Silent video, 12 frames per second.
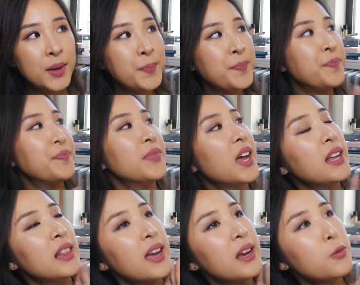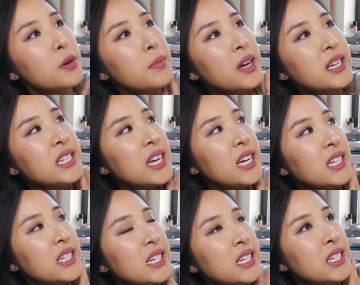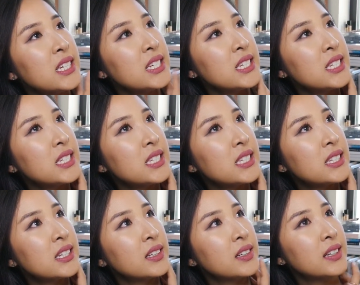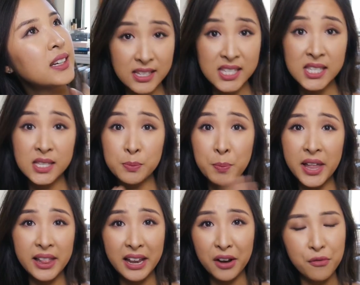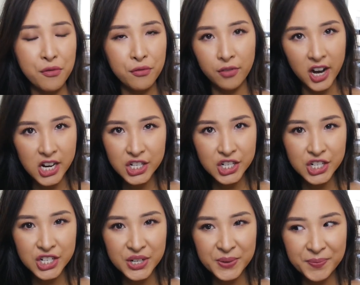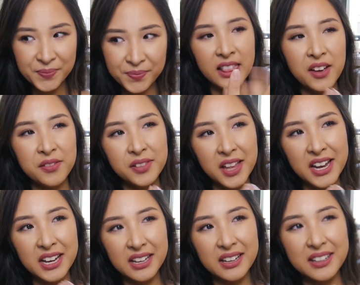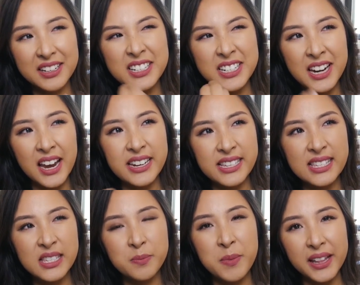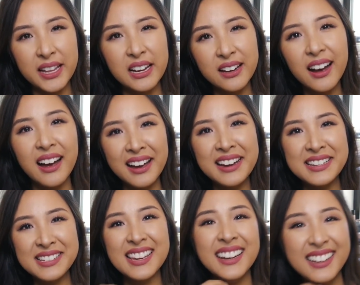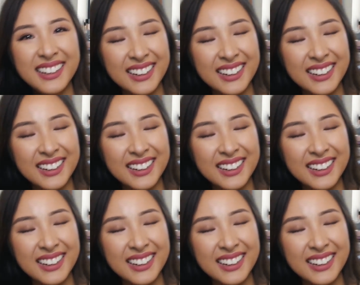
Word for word: hmm, I like when my date is smelling fresh. I love like nice smelling guys.